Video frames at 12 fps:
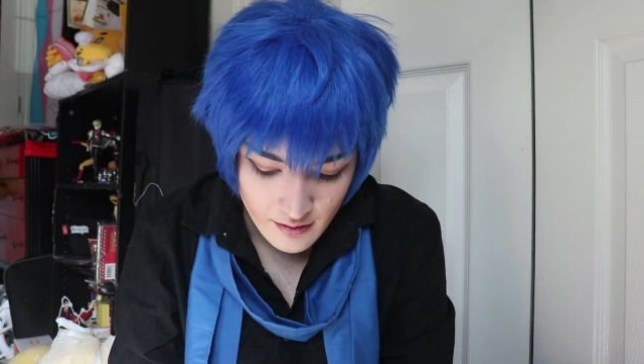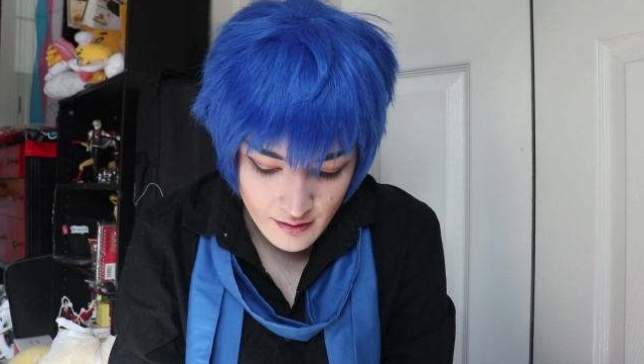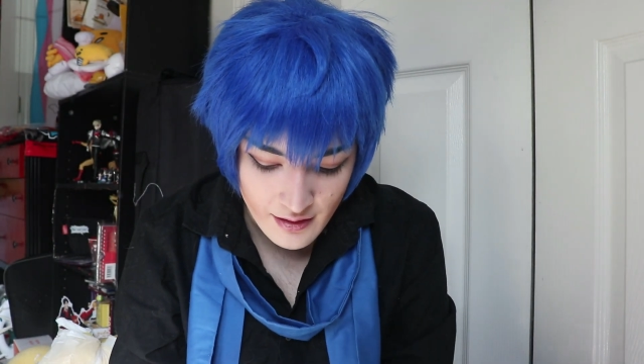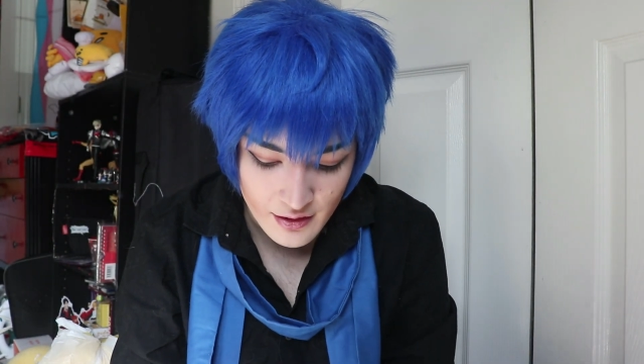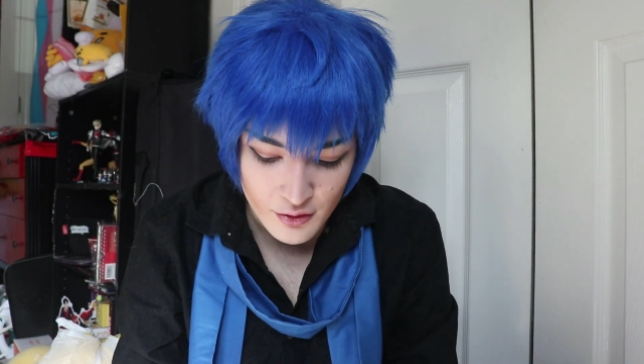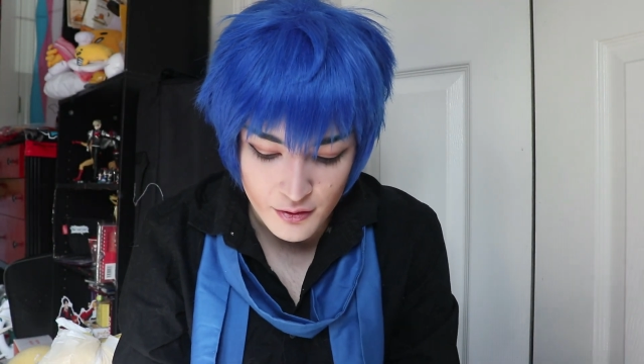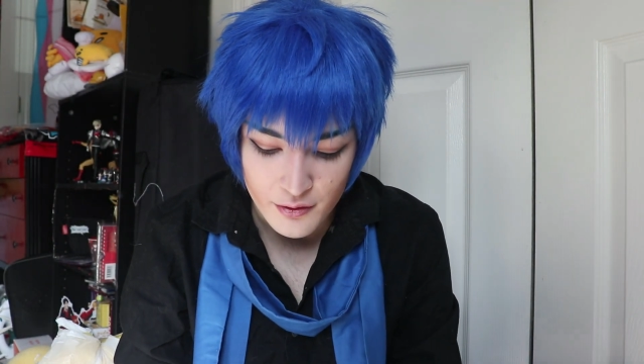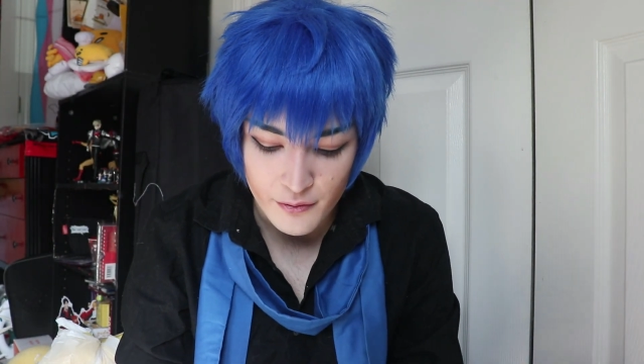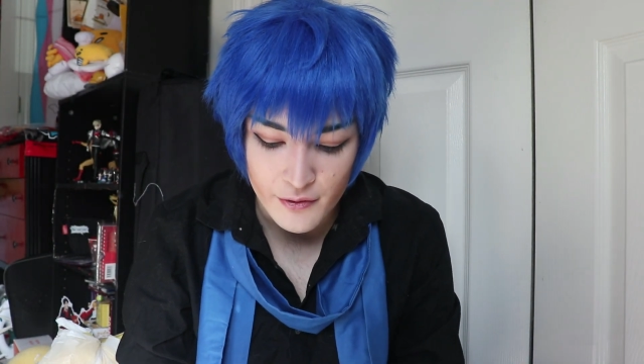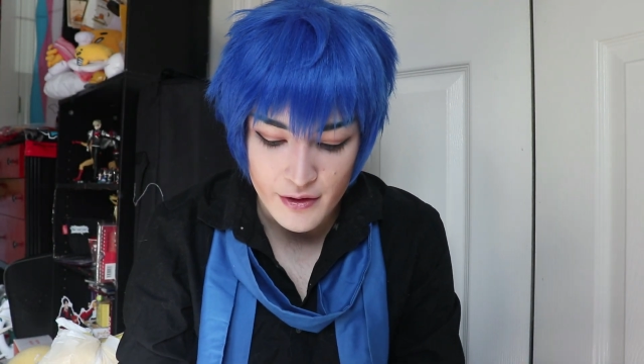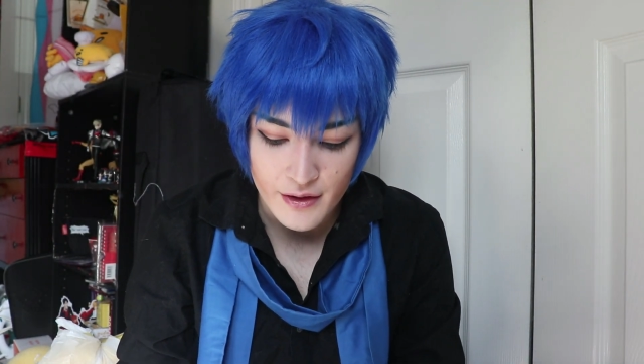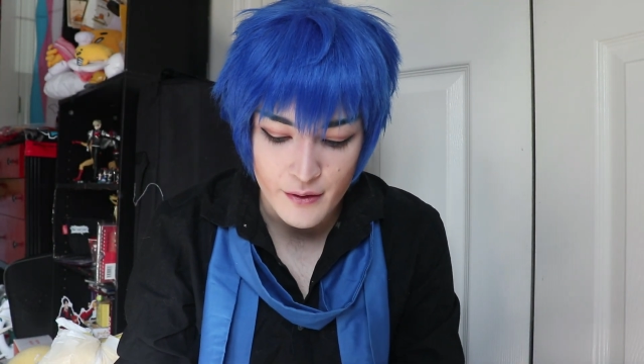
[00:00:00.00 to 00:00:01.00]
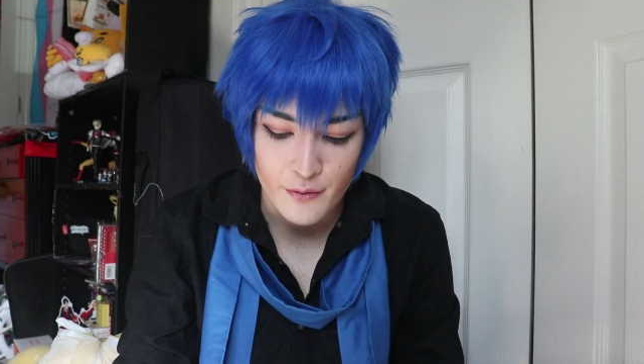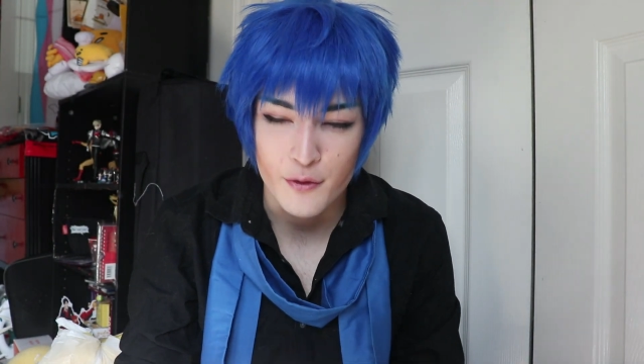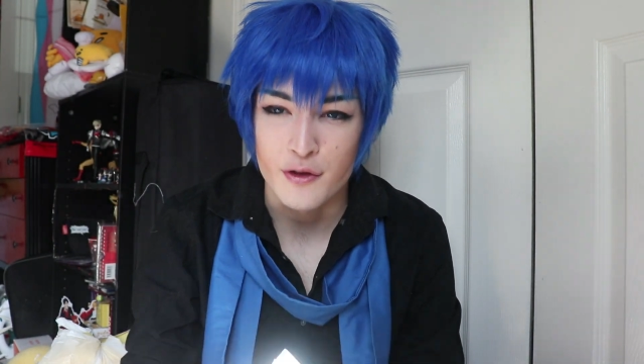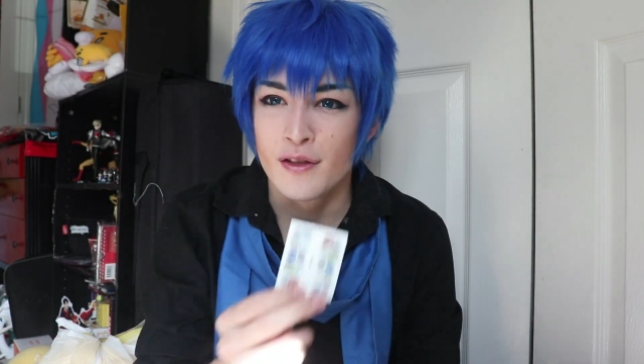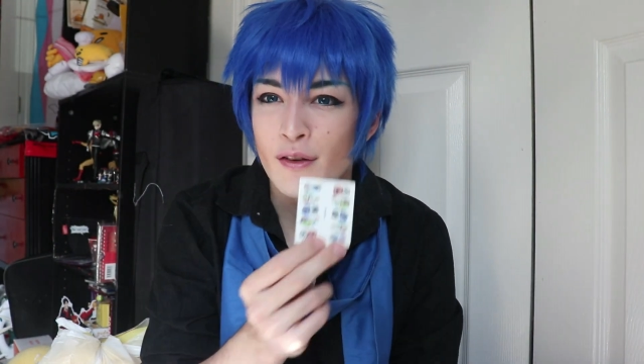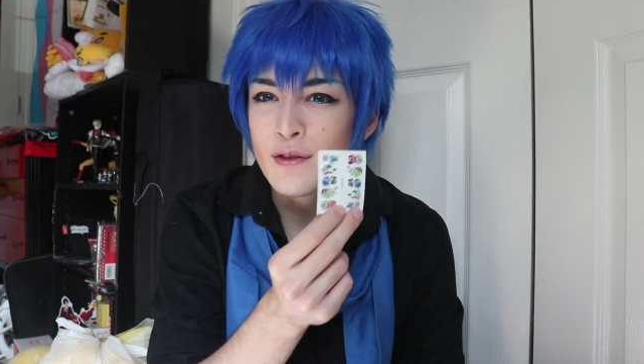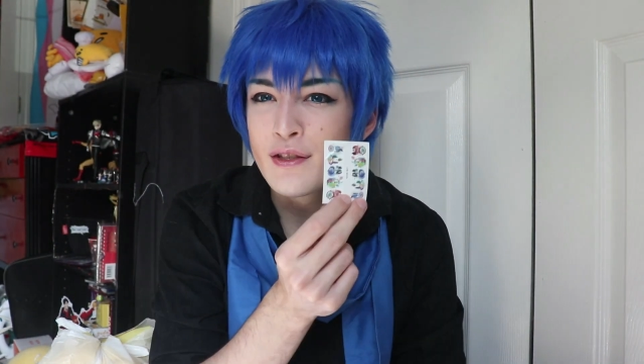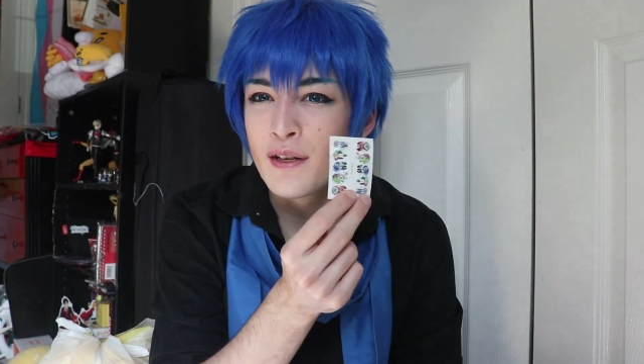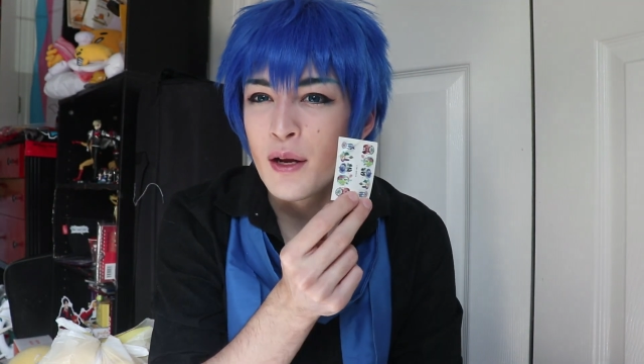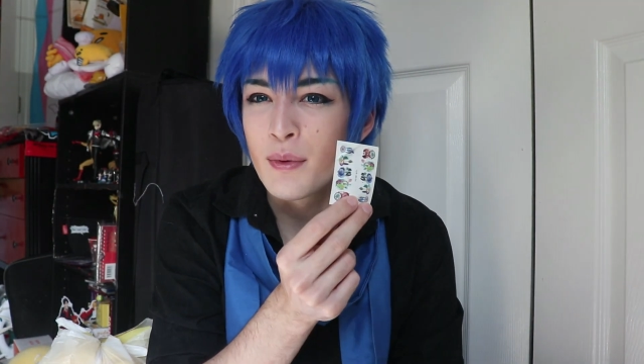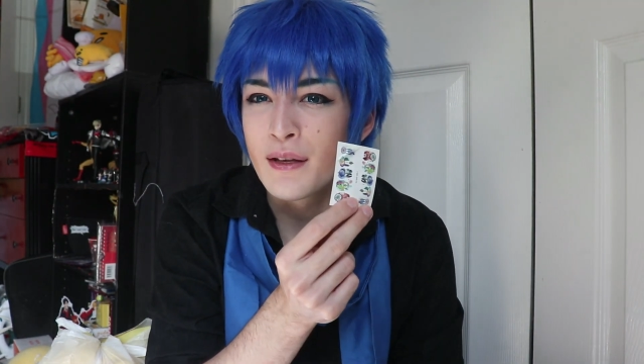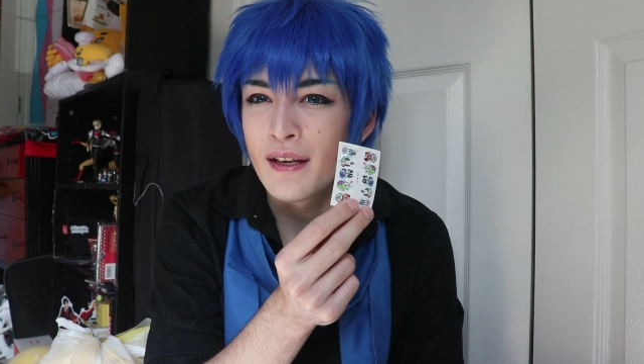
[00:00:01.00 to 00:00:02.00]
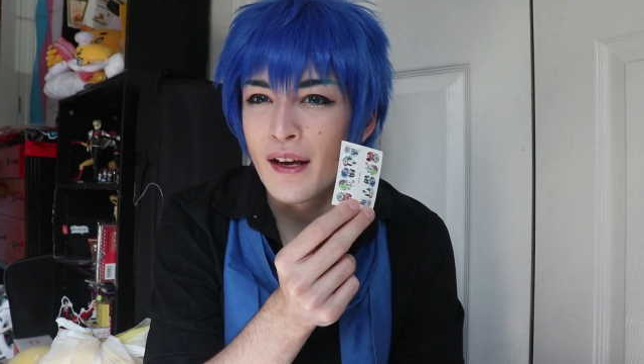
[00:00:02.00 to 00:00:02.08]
send you a little free gift, which for some reason I've been